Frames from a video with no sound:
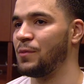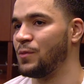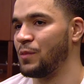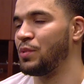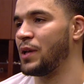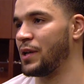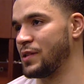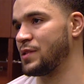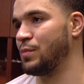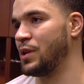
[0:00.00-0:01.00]
You want to play
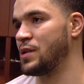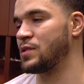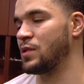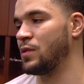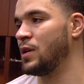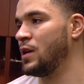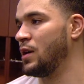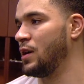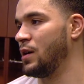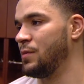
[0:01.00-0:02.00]
against the best, so
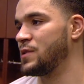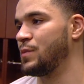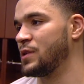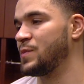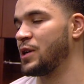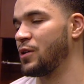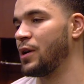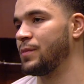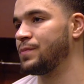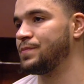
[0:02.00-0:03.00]
it's been great.